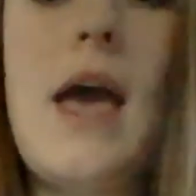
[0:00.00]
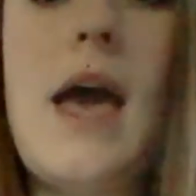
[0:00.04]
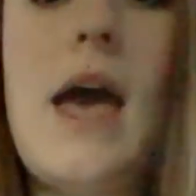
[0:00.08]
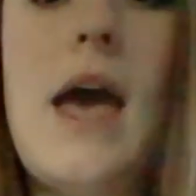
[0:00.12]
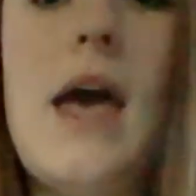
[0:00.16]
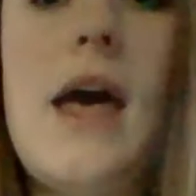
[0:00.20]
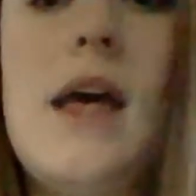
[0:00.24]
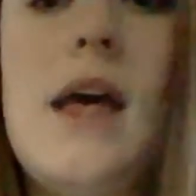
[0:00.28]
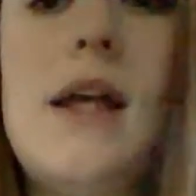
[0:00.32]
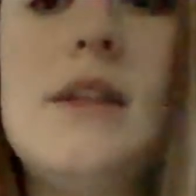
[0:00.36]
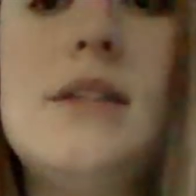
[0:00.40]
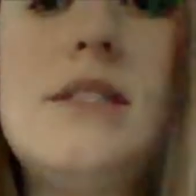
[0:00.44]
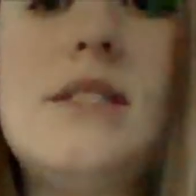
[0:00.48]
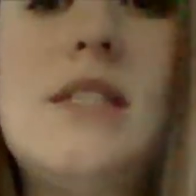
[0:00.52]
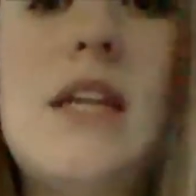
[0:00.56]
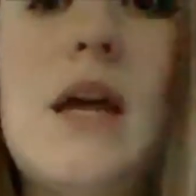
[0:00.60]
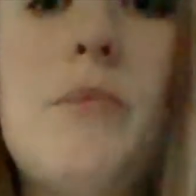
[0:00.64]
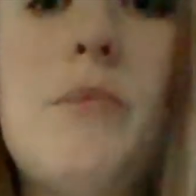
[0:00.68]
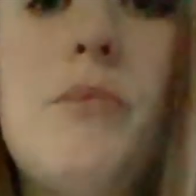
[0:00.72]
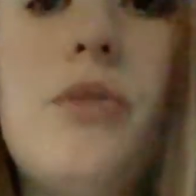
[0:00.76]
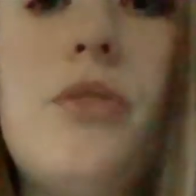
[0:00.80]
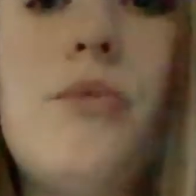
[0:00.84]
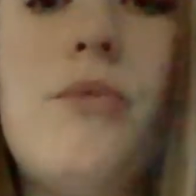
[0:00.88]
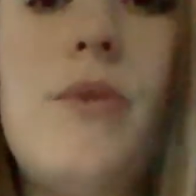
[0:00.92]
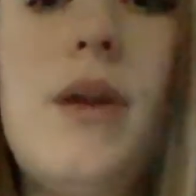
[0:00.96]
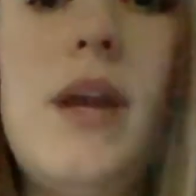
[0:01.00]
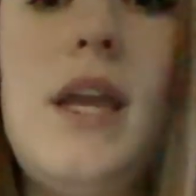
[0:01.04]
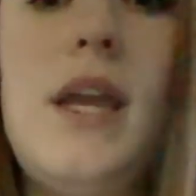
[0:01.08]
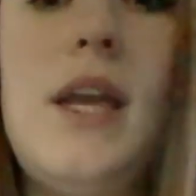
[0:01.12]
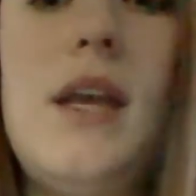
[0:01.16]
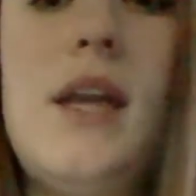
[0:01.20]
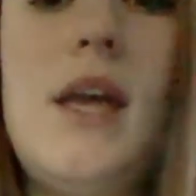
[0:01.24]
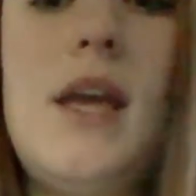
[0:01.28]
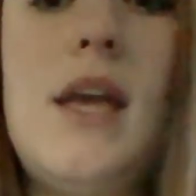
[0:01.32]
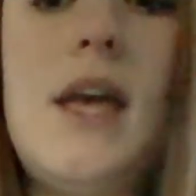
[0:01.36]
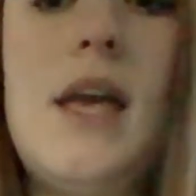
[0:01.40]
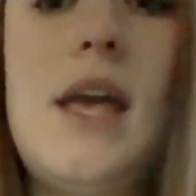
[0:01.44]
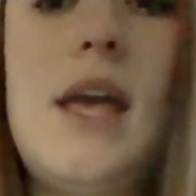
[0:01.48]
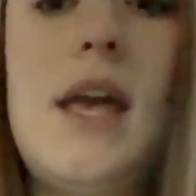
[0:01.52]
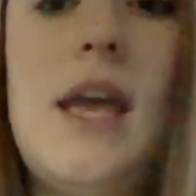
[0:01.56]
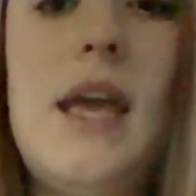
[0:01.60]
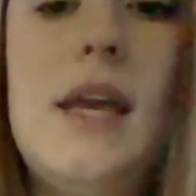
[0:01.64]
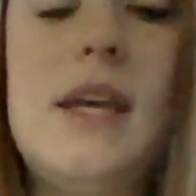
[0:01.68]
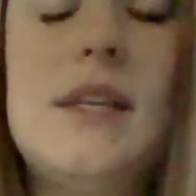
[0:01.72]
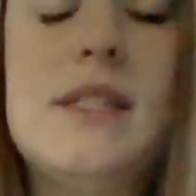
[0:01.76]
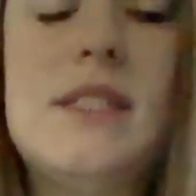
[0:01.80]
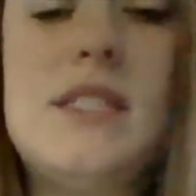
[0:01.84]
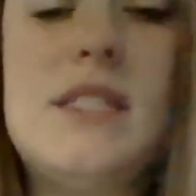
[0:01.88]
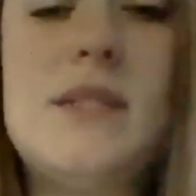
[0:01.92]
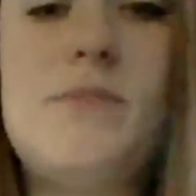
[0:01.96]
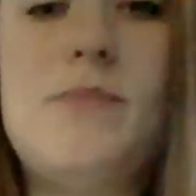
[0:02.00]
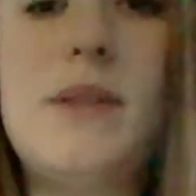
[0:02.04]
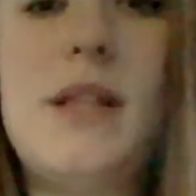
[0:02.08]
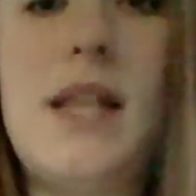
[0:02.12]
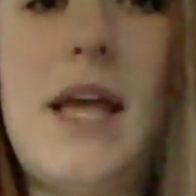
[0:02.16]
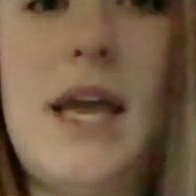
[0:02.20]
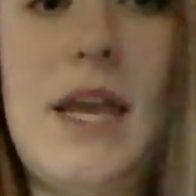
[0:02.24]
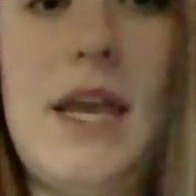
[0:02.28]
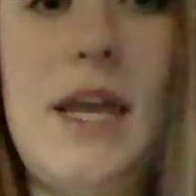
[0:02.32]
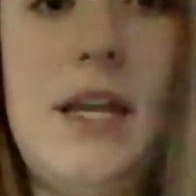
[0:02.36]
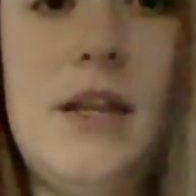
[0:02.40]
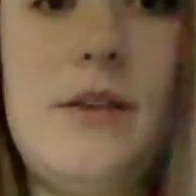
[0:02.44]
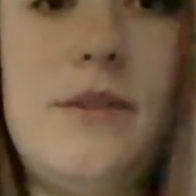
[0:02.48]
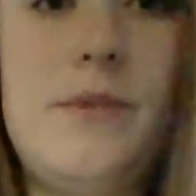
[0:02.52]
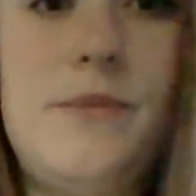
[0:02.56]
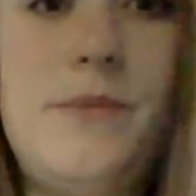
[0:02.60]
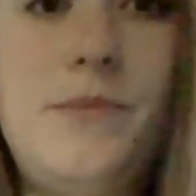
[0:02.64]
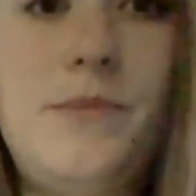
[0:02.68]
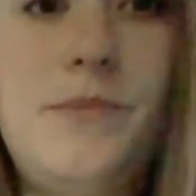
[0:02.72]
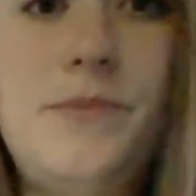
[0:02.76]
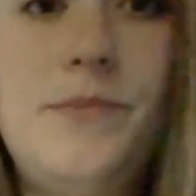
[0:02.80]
And step 3, explain.